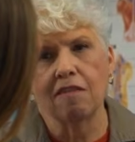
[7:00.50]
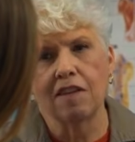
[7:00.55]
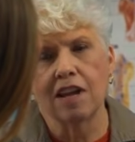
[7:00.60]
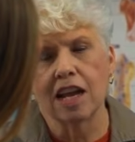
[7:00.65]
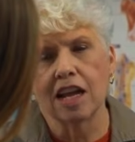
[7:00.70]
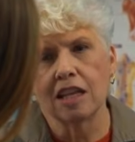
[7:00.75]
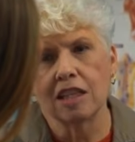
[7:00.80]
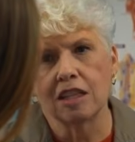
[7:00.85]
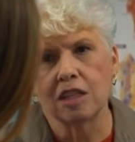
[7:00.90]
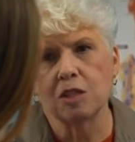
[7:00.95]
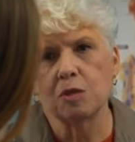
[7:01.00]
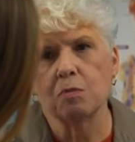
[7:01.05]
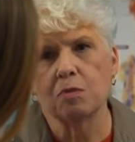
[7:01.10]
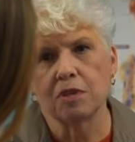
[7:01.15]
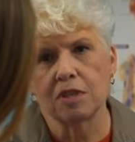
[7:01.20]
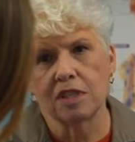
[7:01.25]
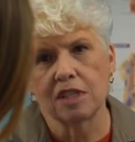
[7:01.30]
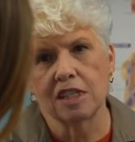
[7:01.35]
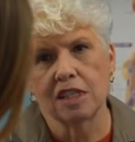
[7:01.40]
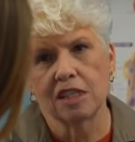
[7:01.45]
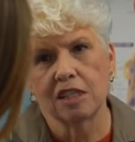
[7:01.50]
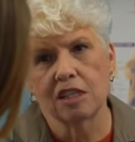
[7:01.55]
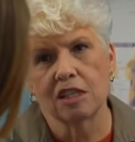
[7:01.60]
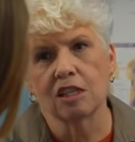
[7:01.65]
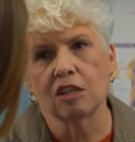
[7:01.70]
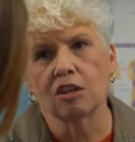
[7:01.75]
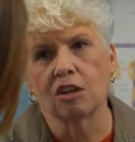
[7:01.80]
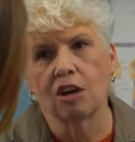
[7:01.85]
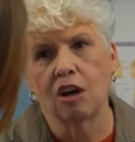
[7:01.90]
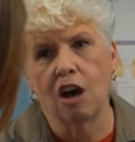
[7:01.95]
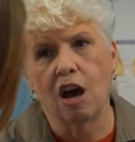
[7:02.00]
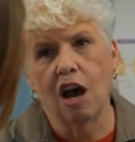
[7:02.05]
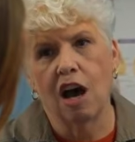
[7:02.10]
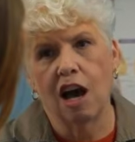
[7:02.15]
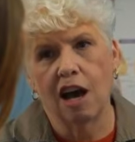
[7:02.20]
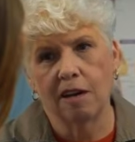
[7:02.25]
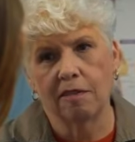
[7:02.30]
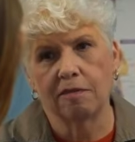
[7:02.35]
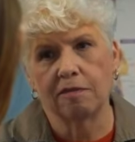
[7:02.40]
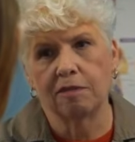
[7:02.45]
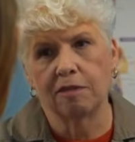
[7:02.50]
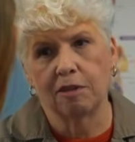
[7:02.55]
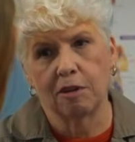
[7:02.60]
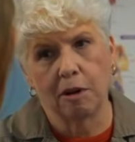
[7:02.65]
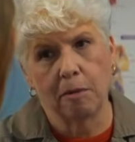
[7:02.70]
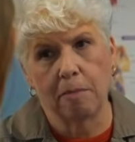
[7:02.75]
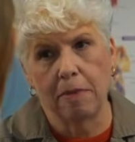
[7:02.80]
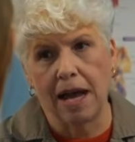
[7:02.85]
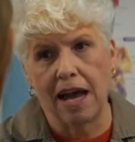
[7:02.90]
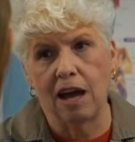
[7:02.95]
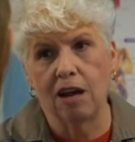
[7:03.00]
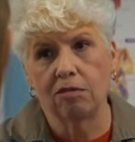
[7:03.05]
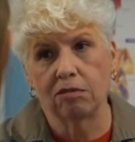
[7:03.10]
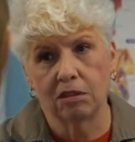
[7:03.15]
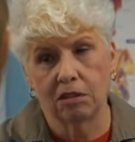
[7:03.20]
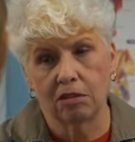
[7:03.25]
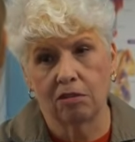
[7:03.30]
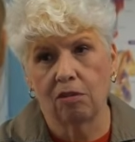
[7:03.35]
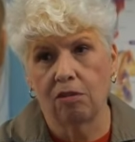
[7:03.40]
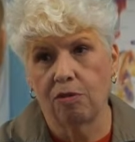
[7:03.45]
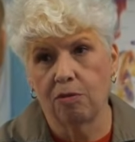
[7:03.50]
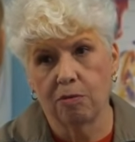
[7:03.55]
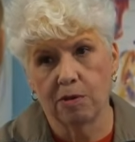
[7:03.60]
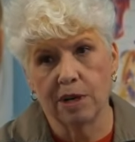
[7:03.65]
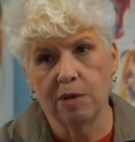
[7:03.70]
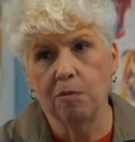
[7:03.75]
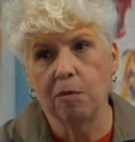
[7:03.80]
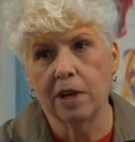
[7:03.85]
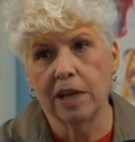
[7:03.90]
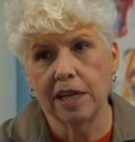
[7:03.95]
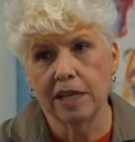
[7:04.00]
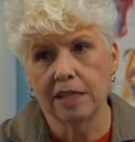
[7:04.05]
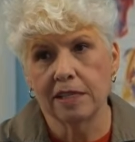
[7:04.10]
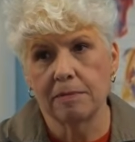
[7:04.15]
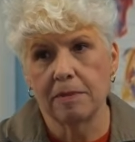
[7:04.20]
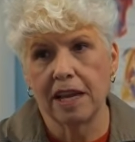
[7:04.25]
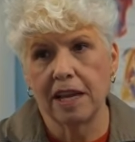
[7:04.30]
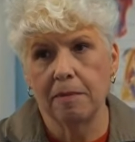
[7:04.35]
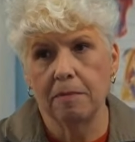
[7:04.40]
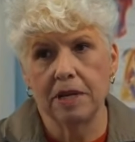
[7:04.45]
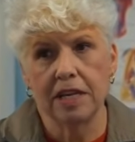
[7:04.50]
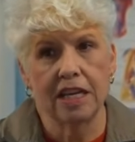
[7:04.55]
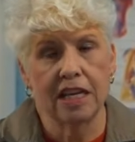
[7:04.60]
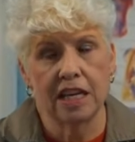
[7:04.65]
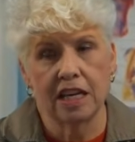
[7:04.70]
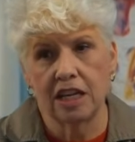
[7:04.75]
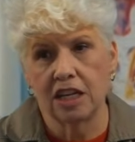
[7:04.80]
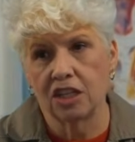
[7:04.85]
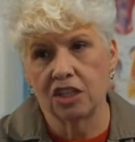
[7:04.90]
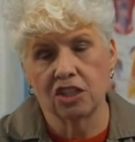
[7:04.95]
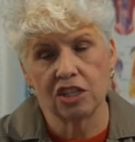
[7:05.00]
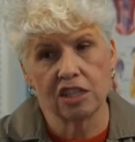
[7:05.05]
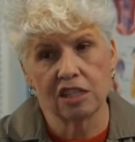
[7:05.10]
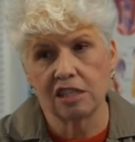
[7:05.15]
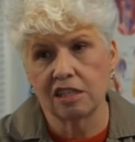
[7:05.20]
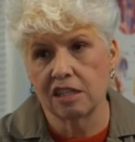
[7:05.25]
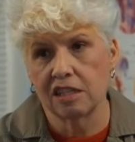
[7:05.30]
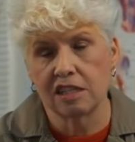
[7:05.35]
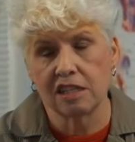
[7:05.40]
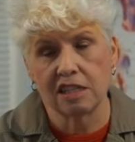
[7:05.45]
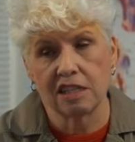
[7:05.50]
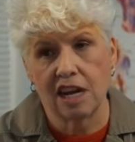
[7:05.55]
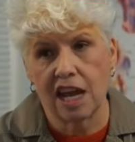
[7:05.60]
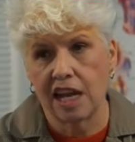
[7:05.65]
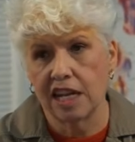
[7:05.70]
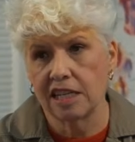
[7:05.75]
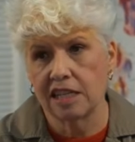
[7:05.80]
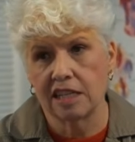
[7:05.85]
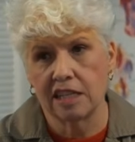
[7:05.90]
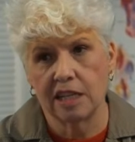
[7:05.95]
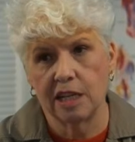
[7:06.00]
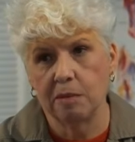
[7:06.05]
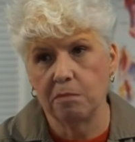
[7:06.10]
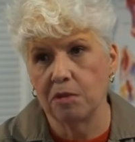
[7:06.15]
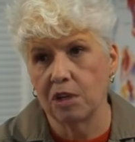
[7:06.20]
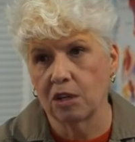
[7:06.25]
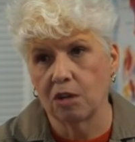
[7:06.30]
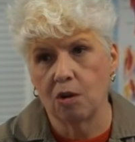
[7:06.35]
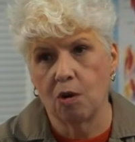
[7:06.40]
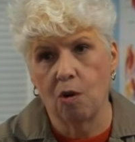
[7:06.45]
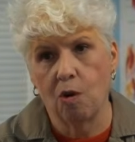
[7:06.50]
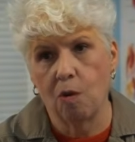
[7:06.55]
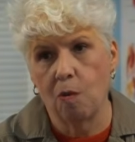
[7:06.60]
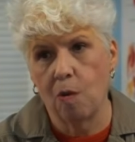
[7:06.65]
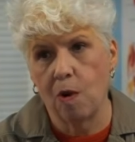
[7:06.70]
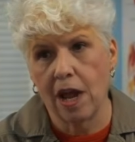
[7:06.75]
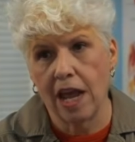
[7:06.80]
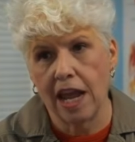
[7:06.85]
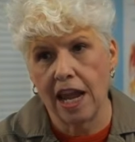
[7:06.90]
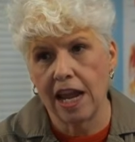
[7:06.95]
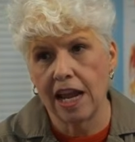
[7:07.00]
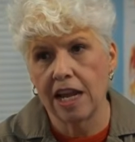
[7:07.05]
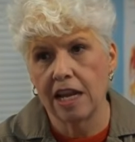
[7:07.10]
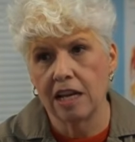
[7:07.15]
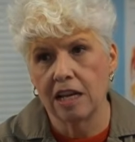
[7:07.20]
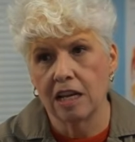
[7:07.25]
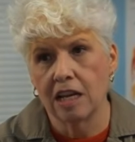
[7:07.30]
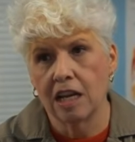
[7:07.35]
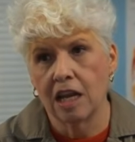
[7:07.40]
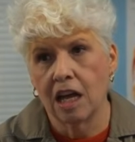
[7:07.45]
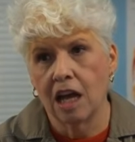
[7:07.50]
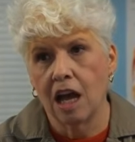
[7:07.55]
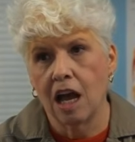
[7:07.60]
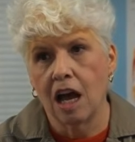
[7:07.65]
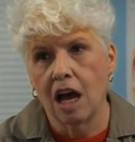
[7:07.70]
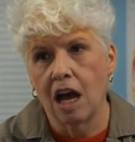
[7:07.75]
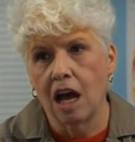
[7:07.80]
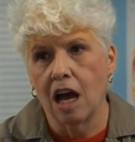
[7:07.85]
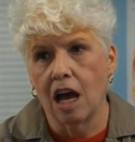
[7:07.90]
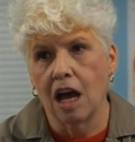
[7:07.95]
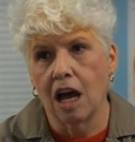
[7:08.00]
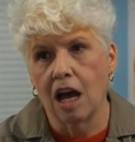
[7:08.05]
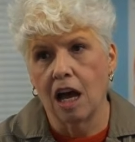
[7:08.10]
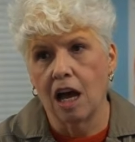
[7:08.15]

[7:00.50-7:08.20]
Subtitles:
measures large fiber nerve conduction. A completely normal EMG does not rule out small fiber neuropathy. In one study of